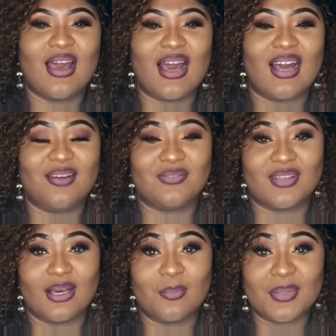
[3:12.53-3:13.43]
I have
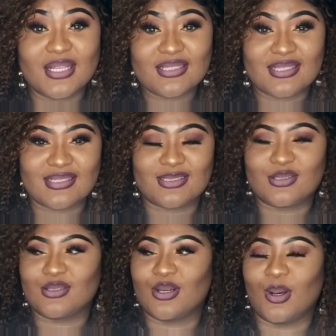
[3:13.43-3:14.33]
the
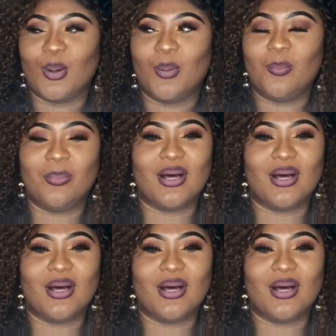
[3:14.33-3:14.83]
abilities to go,